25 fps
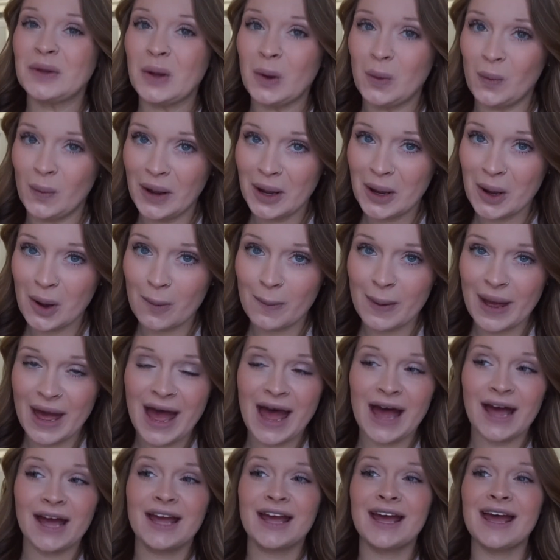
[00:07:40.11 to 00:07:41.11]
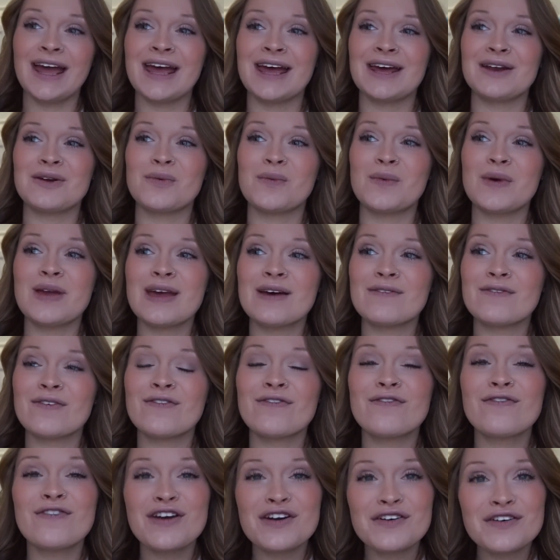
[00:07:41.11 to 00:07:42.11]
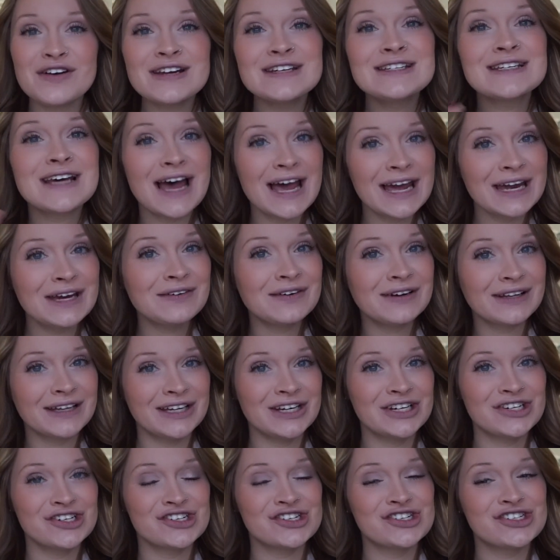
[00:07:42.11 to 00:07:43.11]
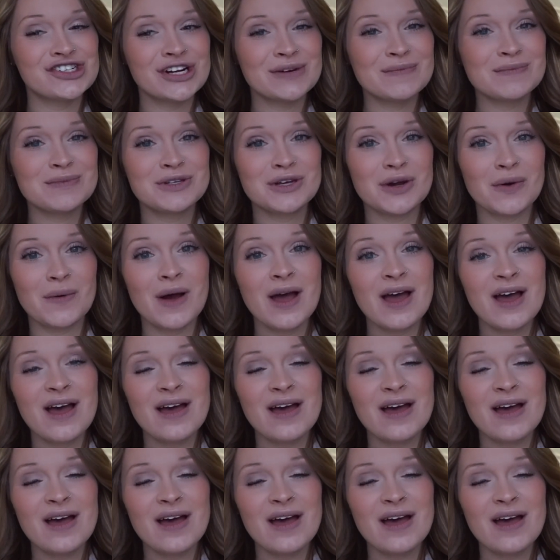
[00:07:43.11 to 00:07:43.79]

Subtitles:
we go back and we have a very tight relationship. So